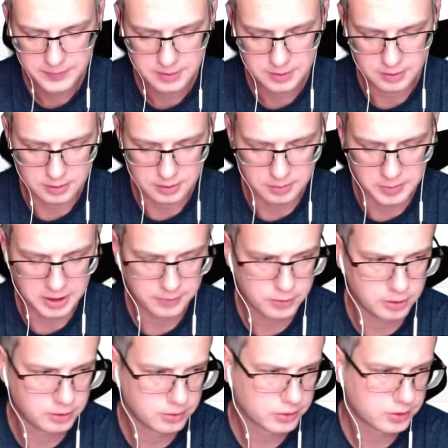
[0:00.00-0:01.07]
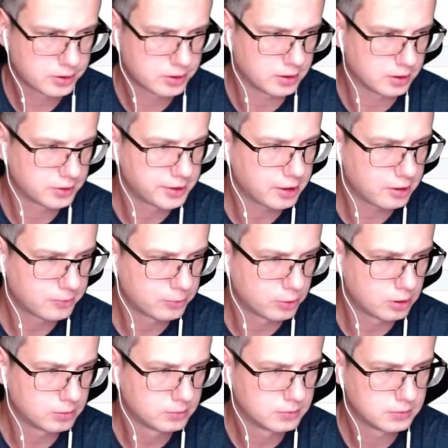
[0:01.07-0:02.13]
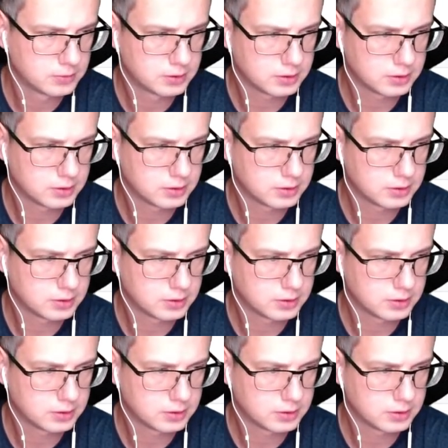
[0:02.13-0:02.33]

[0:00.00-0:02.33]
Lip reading: But if you use Terraform,